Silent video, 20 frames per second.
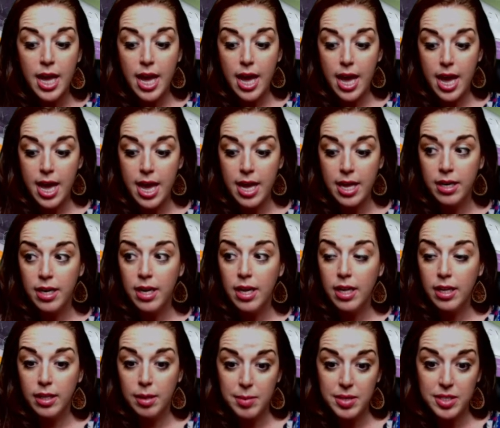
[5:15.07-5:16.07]
And
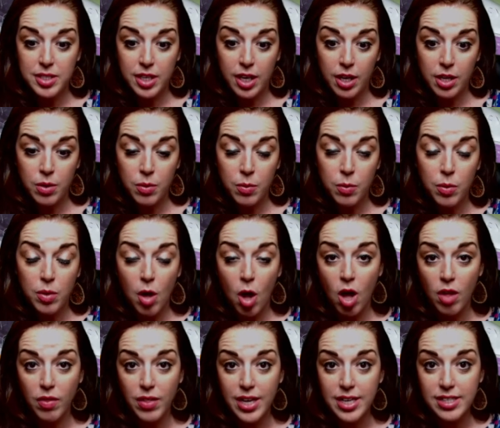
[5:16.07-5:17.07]
let me tell you, all
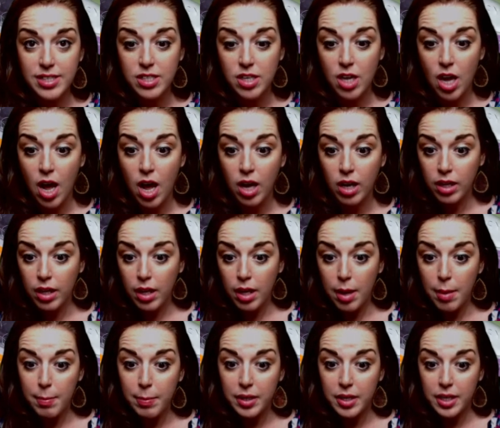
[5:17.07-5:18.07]
that stock
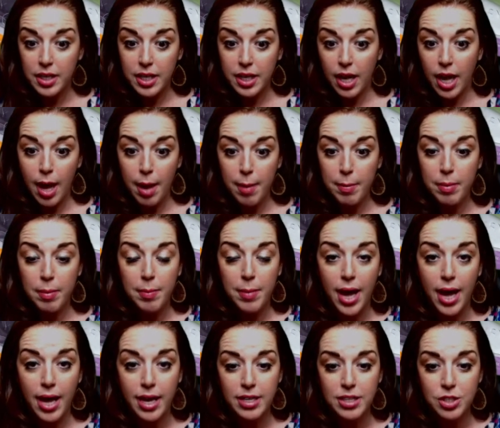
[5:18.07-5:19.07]
building up
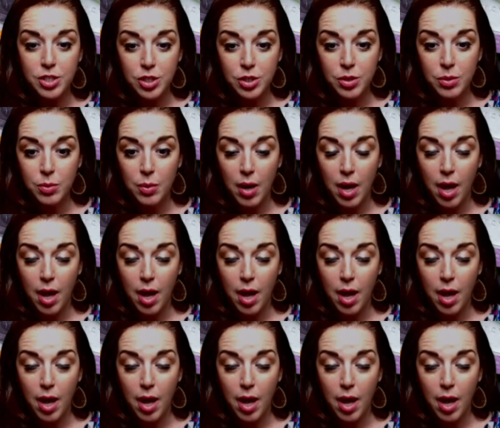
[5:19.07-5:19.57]
behind you